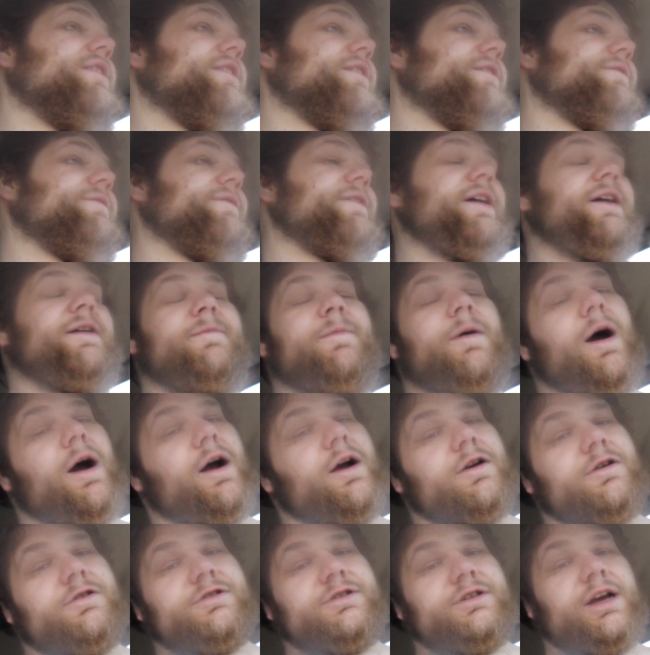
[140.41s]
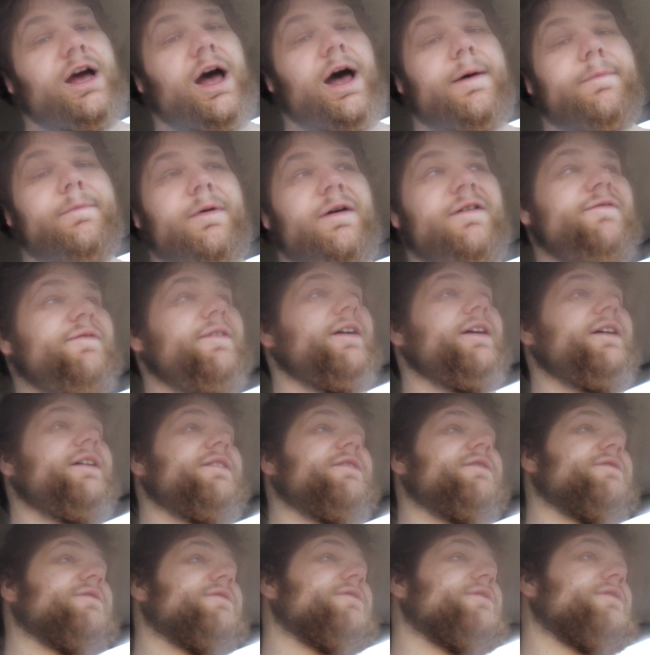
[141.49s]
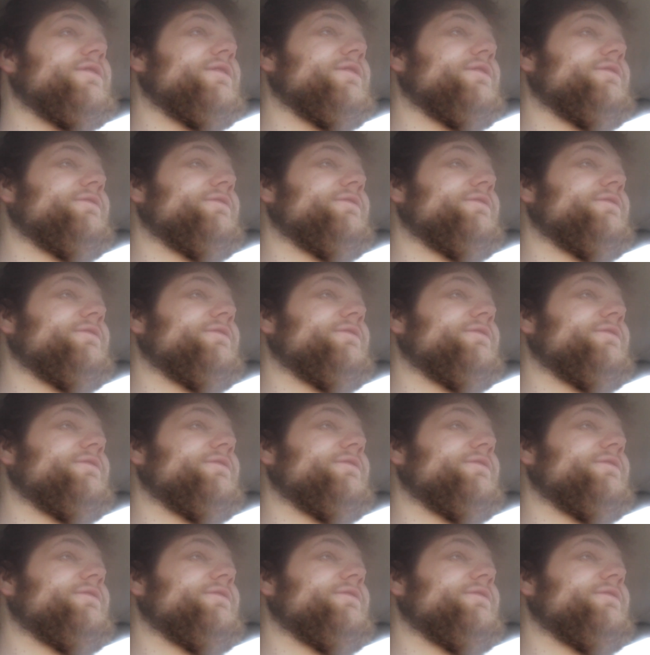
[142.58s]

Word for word: The vampires got my veins.